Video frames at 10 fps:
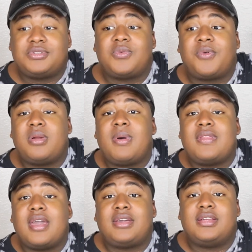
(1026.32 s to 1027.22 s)
So you're worried
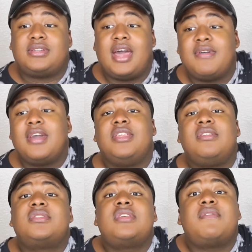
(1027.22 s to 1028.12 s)
about that kid's life.
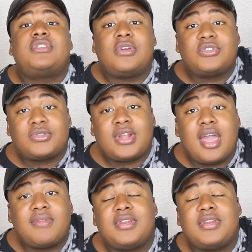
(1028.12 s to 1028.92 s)
You can still have a social life.